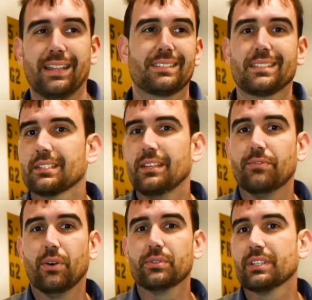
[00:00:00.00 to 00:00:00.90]
At 60
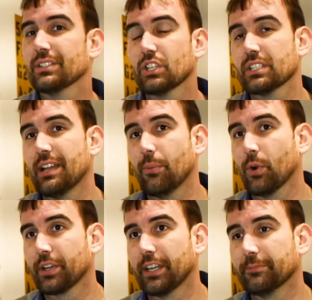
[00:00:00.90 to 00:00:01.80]
volts, it's just not
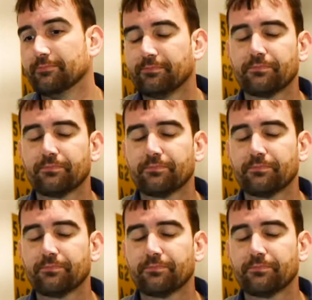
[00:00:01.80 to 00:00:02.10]
working.